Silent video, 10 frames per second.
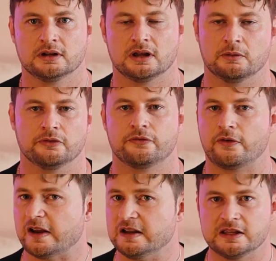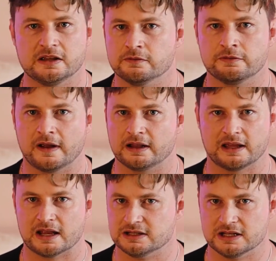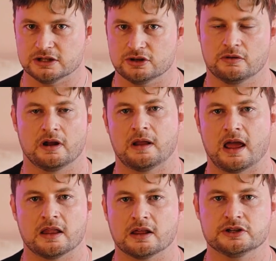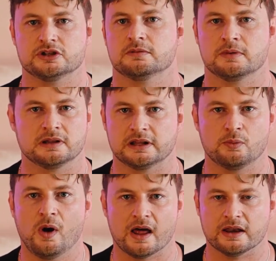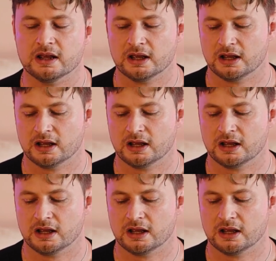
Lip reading: it was freely and fairly entered into, and they legitimately won.